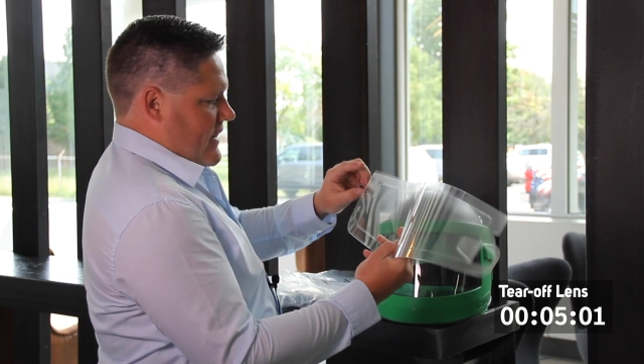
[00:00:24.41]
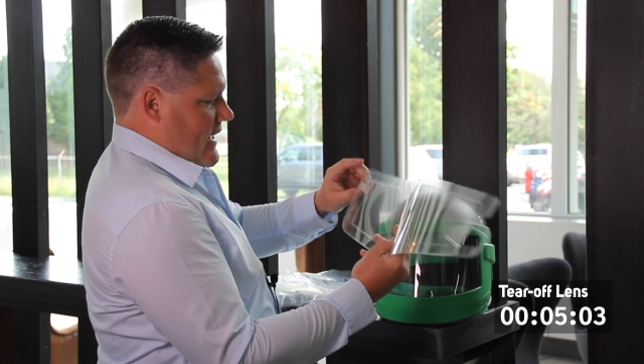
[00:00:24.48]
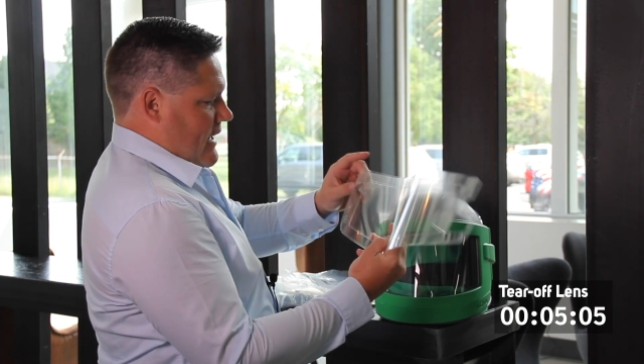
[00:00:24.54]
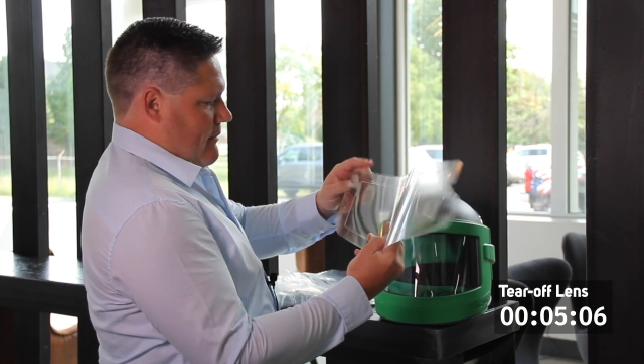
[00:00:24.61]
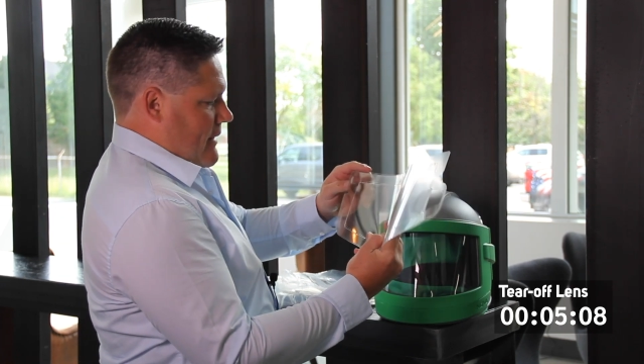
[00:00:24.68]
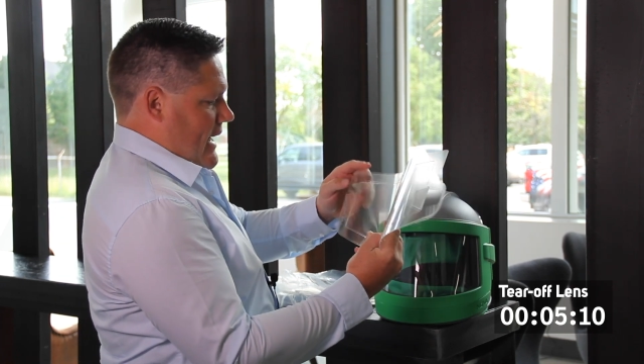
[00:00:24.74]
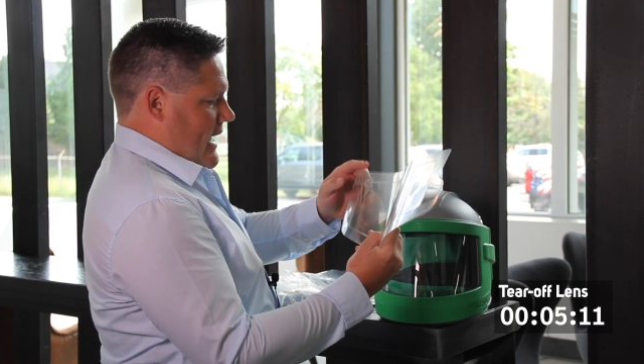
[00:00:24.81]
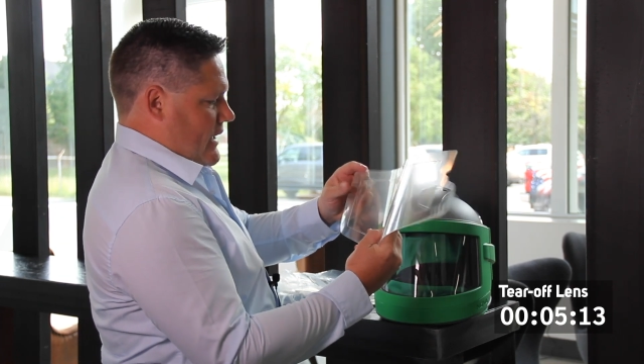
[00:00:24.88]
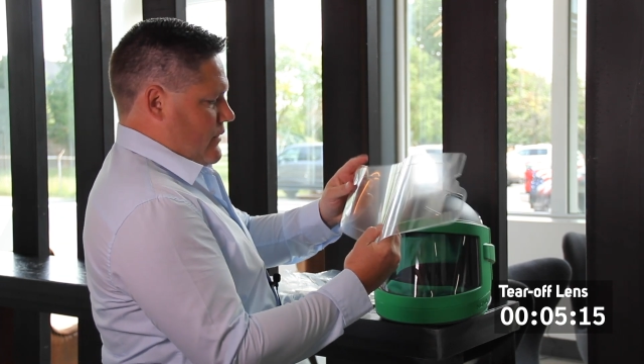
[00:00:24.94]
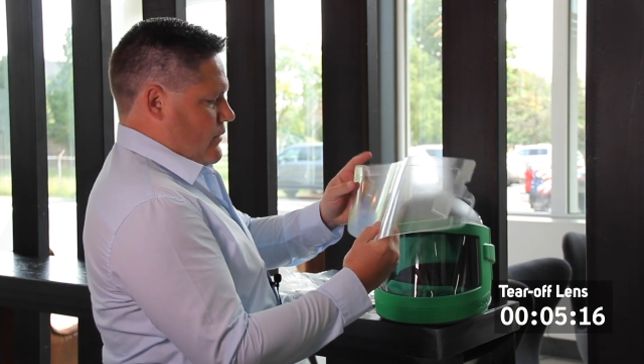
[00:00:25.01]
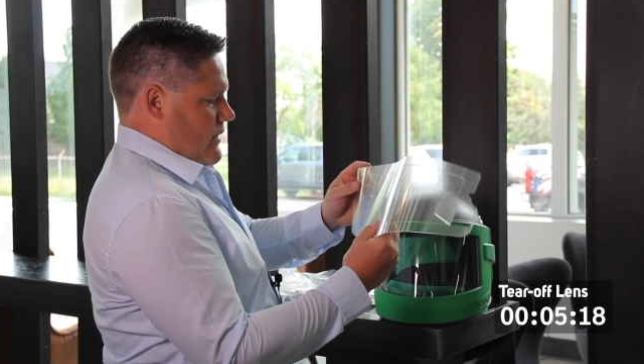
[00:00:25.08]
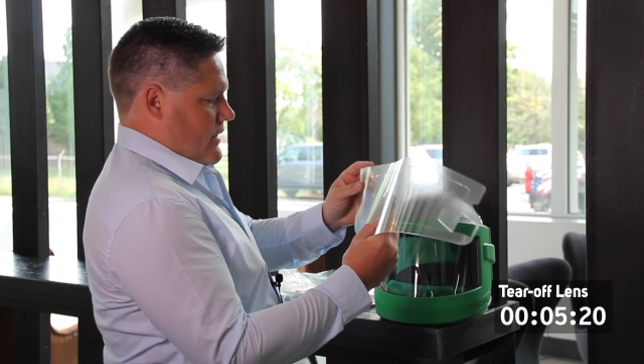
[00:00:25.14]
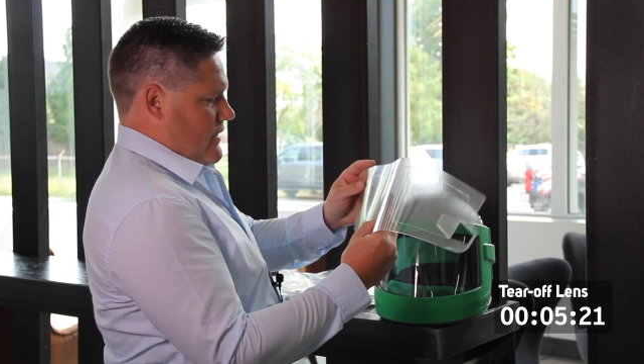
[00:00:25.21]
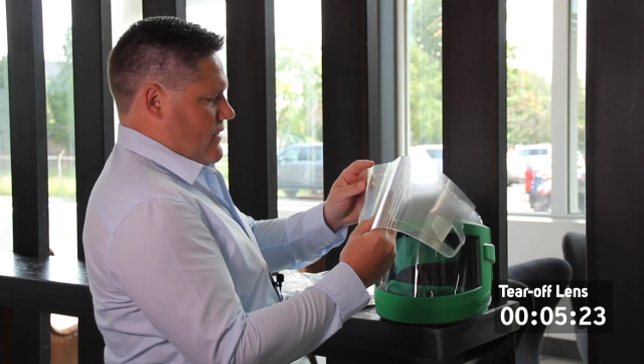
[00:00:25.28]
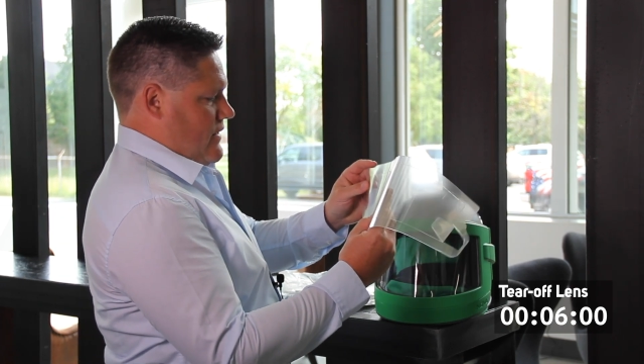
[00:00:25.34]
They are marked
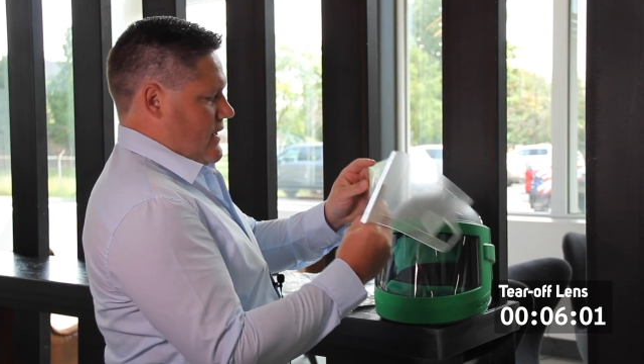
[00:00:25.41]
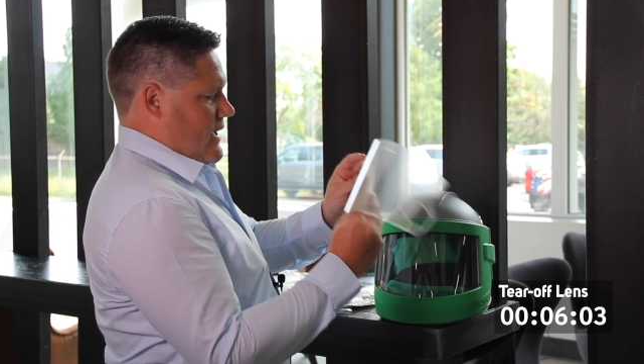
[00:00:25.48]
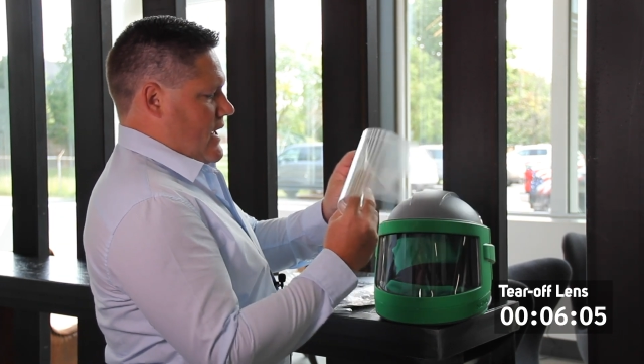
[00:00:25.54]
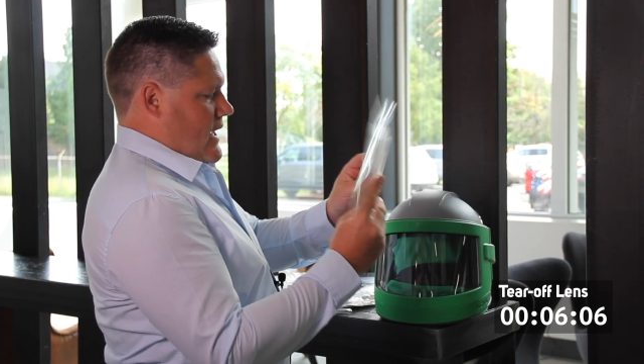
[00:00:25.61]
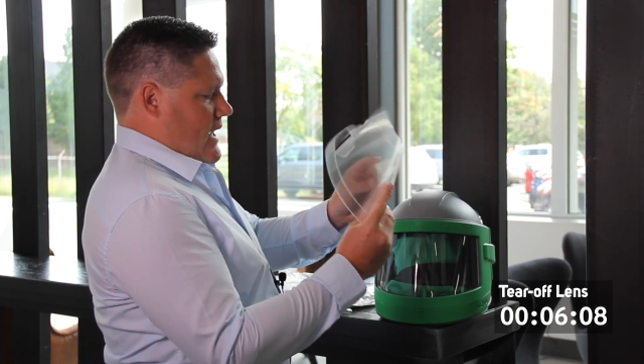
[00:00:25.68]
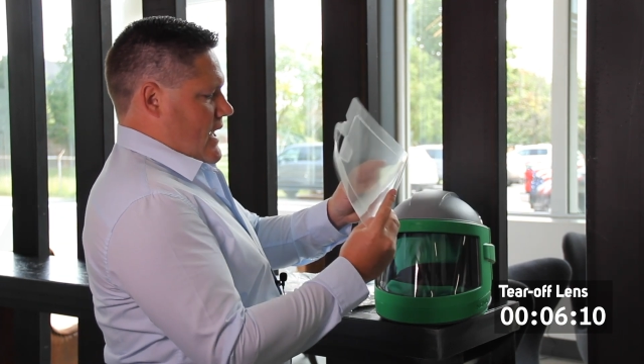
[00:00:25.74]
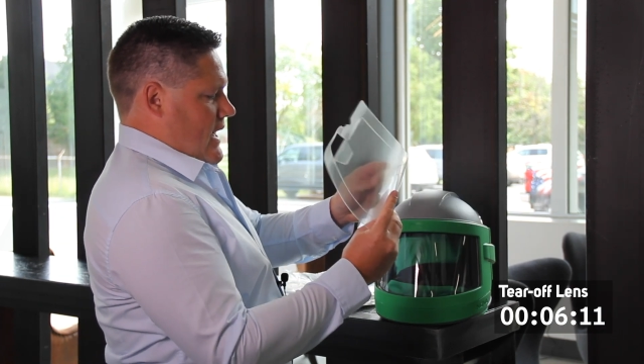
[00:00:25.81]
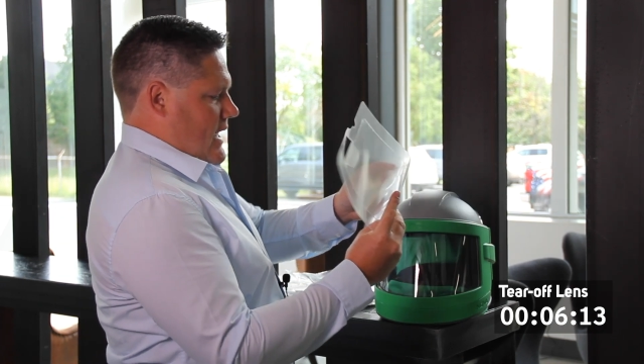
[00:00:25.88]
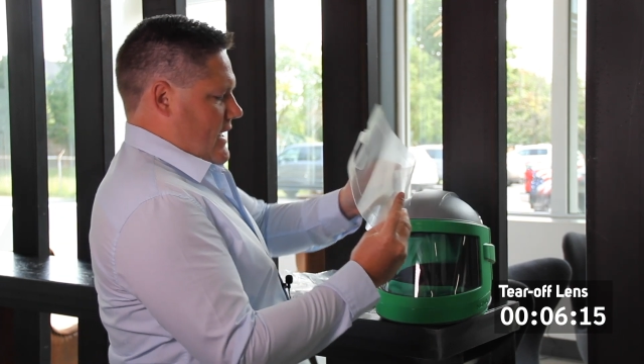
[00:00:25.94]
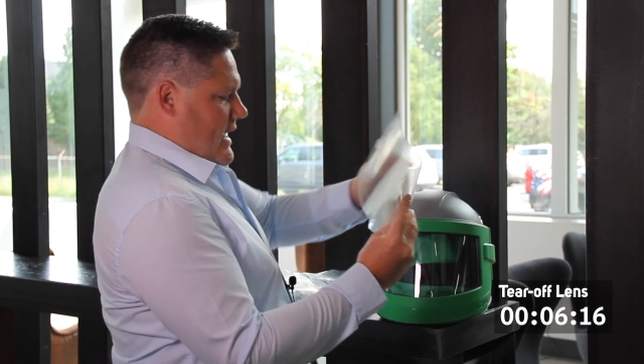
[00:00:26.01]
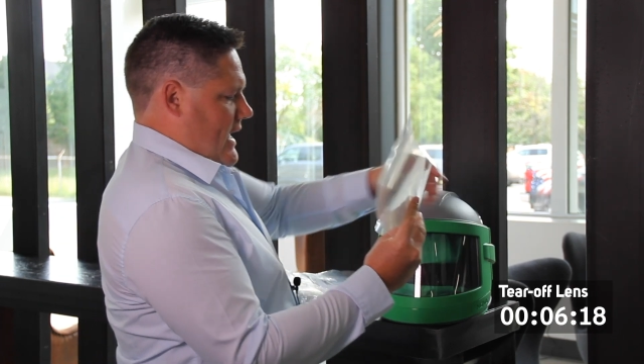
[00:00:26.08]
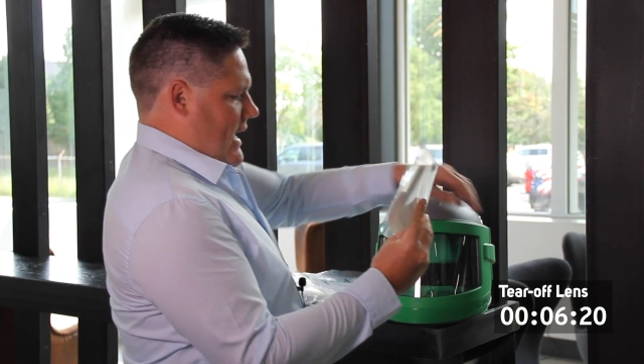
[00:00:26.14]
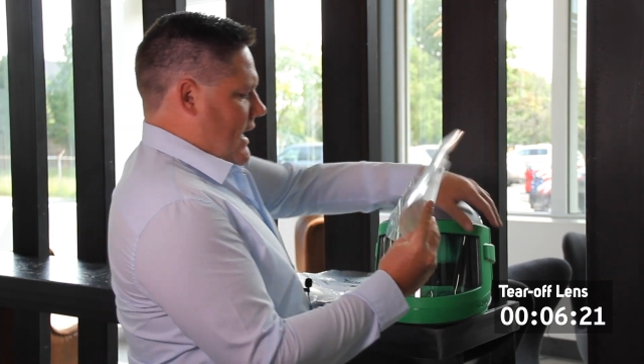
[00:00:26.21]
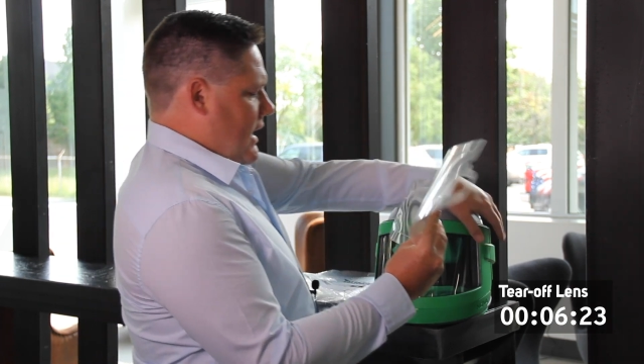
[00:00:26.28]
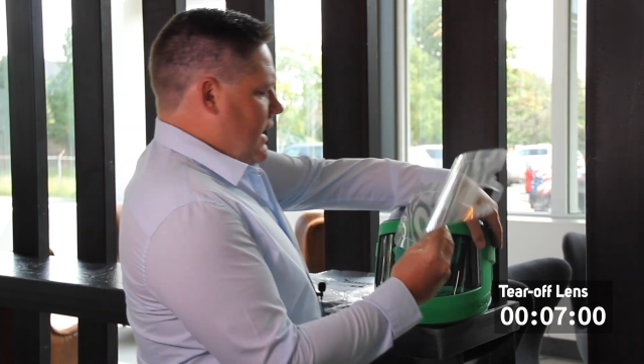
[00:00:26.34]
with an
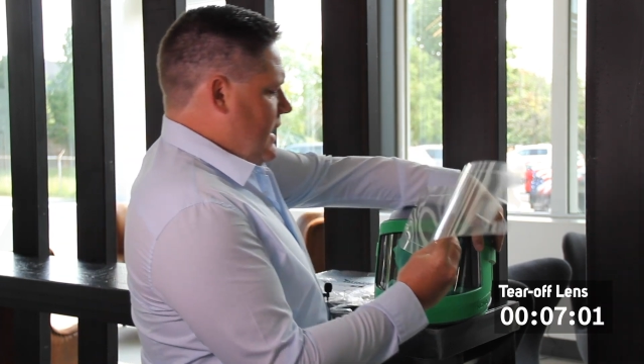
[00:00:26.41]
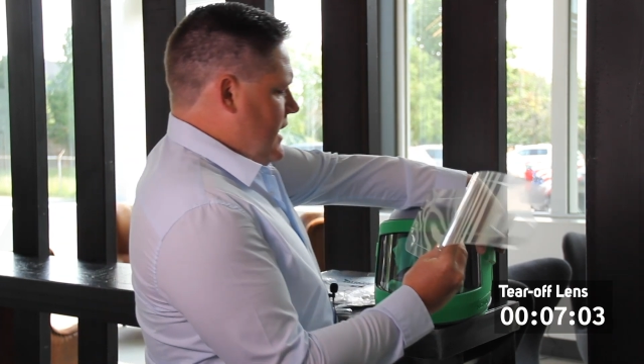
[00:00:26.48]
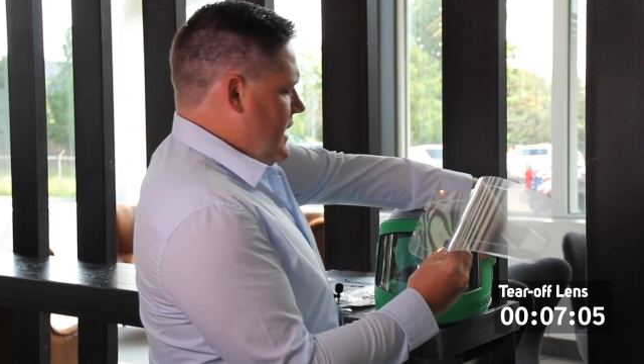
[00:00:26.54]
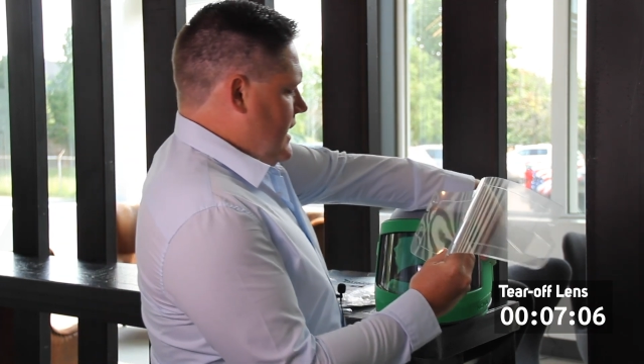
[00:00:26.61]
L,